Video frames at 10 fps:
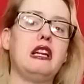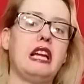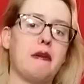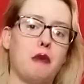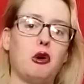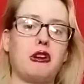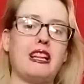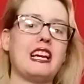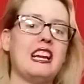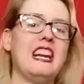that emotionally
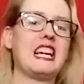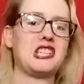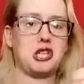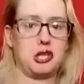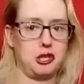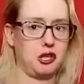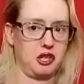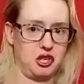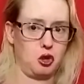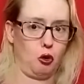connection to the
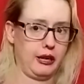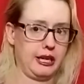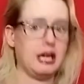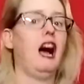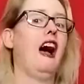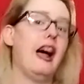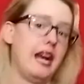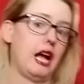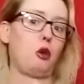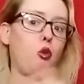story, and
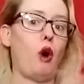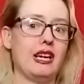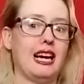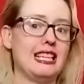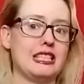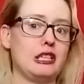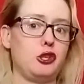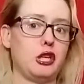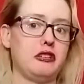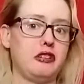that's why I
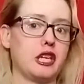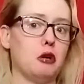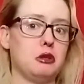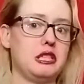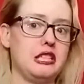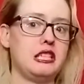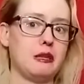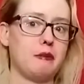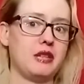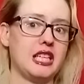suggest to go see
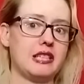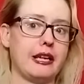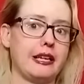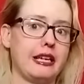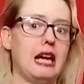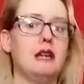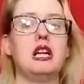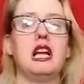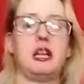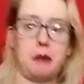some things like that,
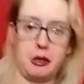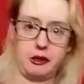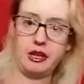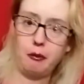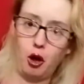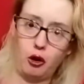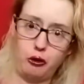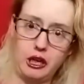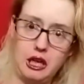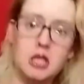especially The
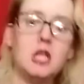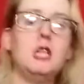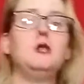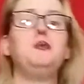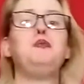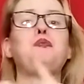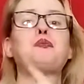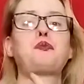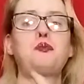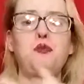Martian,
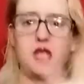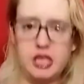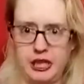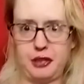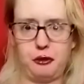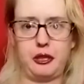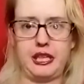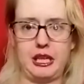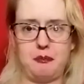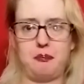in
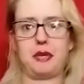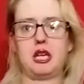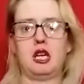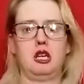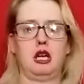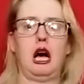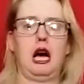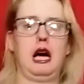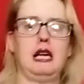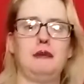3D.
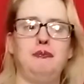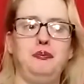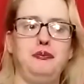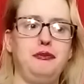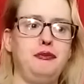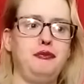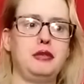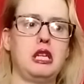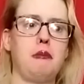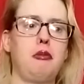Um,
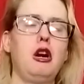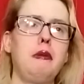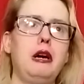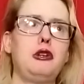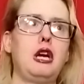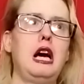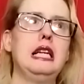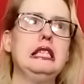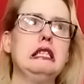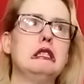pretty much,
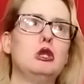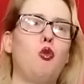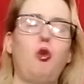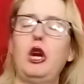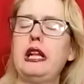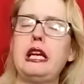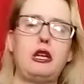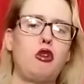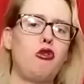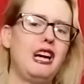I really
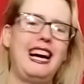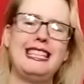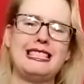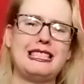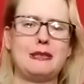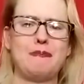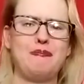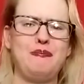do not just